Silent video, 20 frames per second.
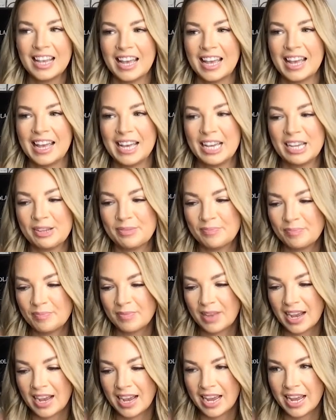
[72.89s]

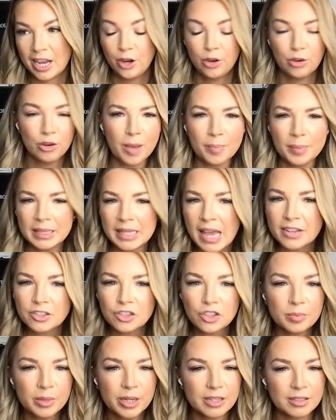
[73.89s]
I grew up in
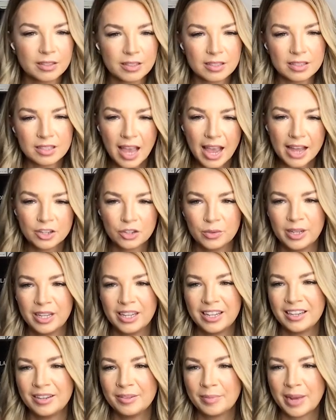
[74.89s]
Langenburg, Saskatchewan.